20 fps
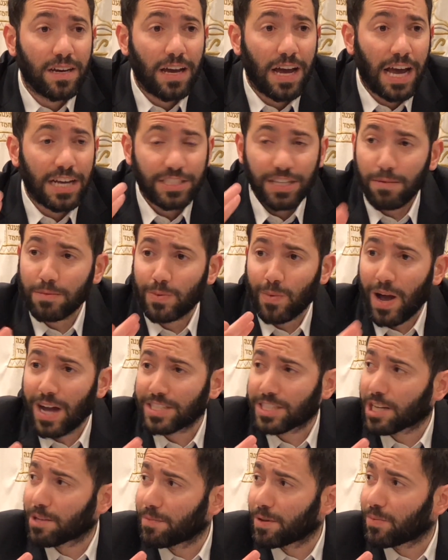Hashem's
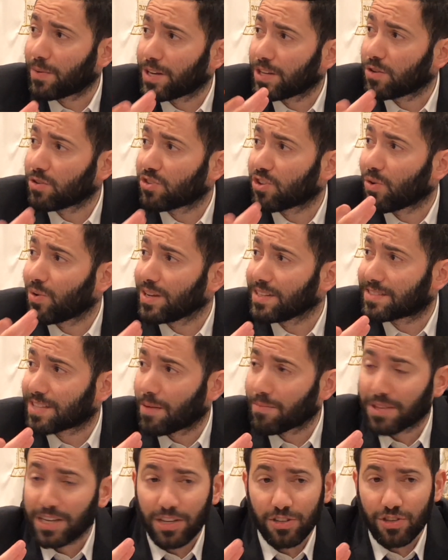watching me. When you're doing
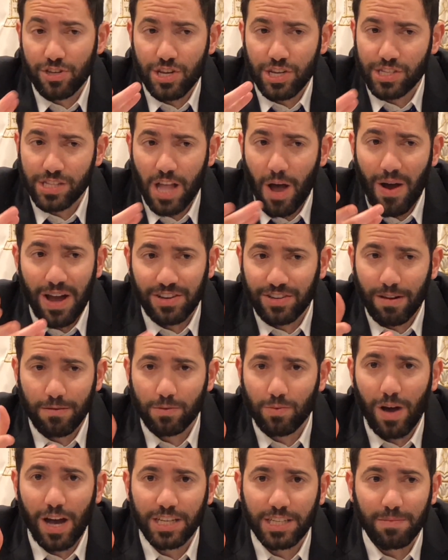something, you should just know
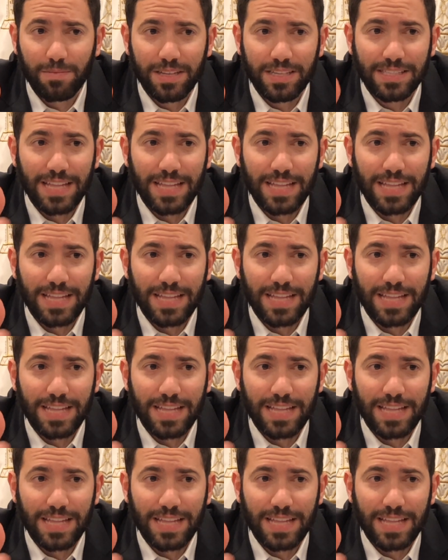Hashem's watching me.